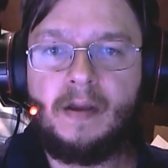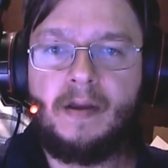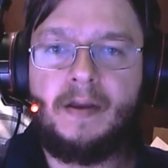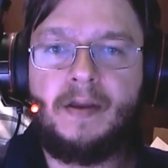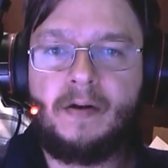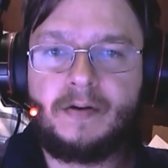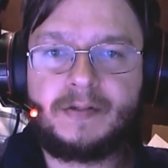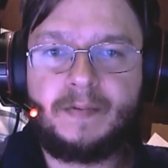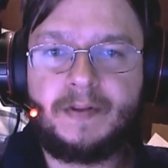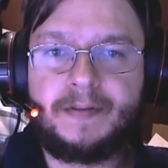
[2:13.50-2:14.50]
Here are
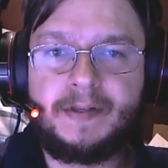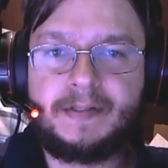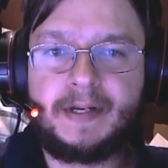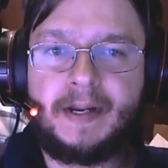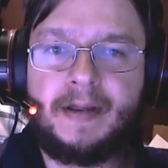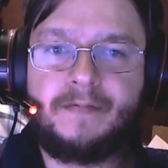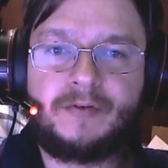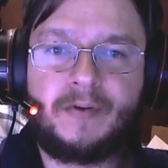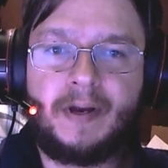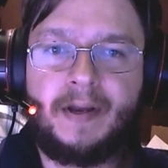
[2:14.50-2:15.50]
some of the things that I have
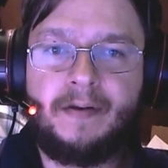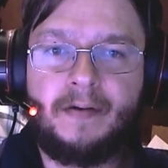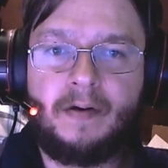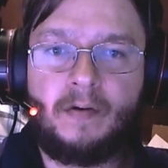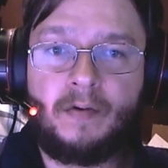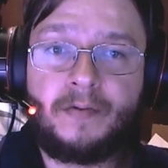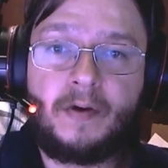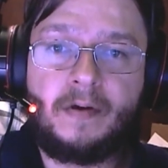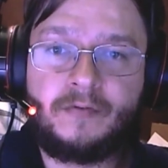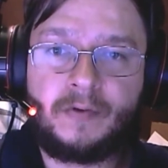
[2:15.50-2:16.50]
tried or
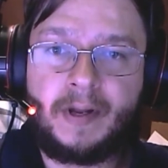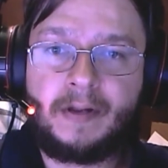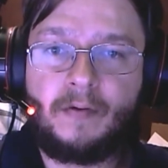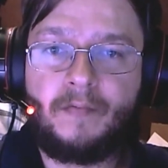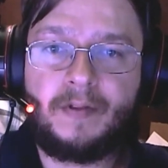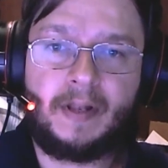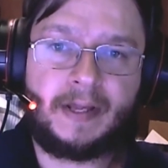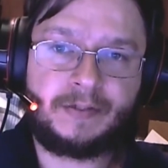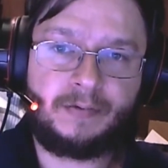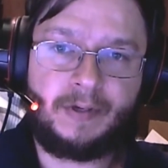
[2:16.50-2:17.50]
thought of trying over the
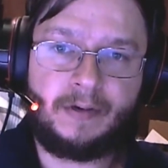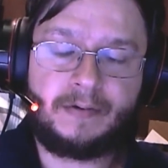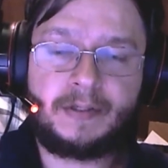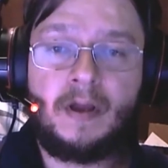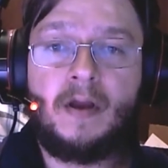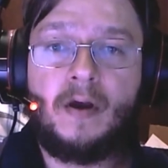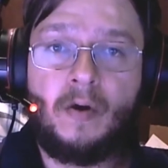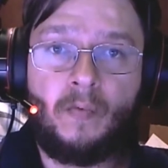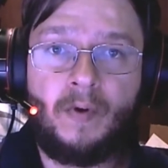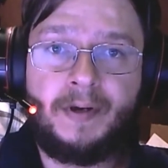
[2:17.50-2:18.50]
last 2 years.
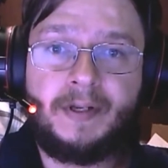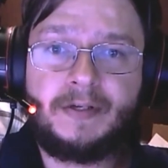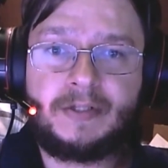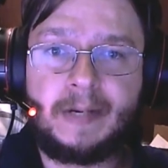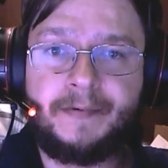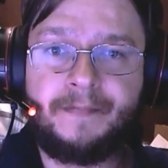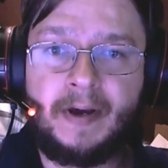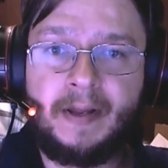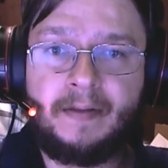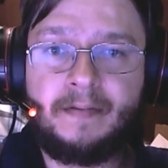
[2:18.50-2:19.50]
1 is
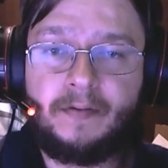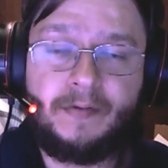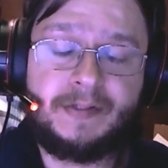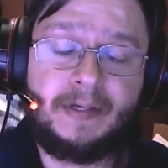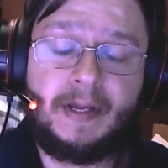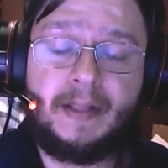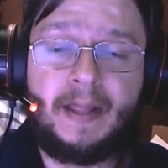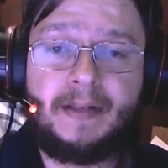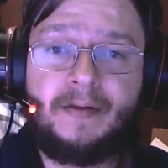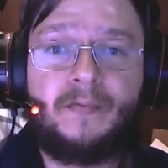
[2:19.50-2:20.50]
Shopify. The reason
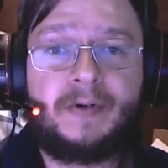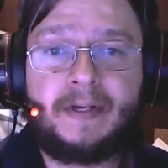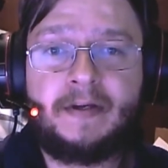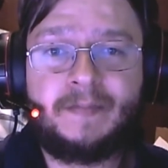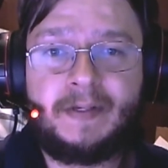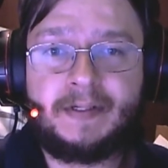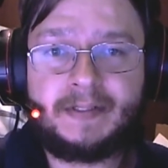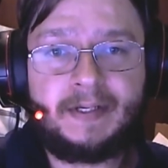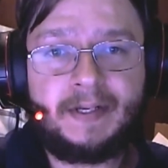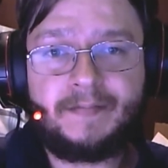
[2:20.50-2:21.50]
that didn't work out is because
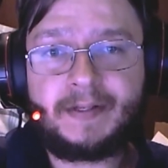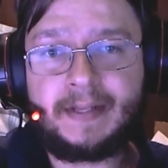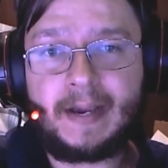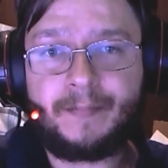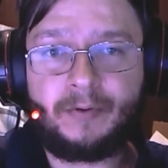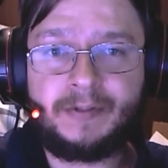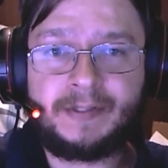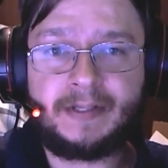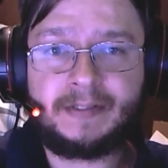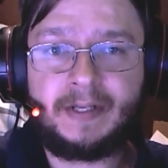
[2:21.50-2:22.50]
I didn't have the capital to
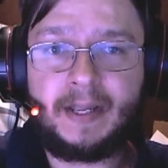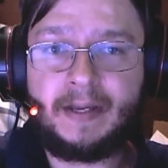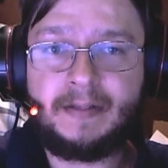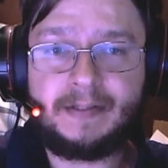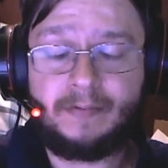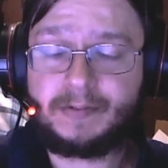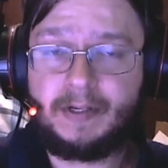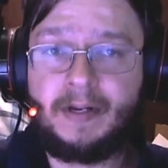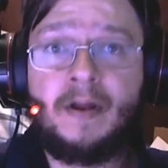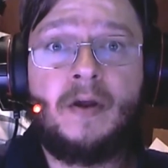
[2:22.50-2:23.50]
test in ads and it was
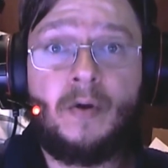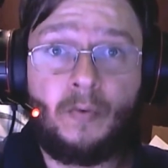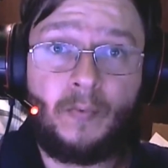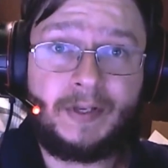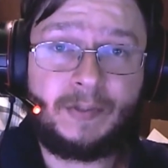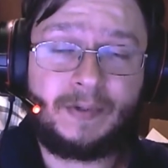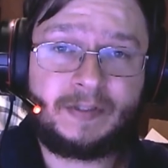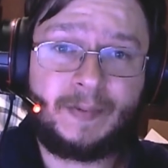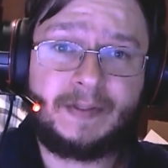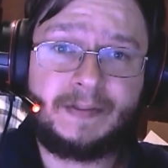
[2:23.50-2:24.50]
getting way too
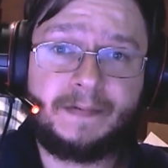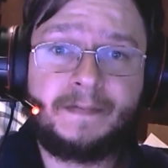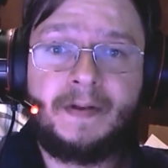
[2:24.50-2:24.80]
expensive.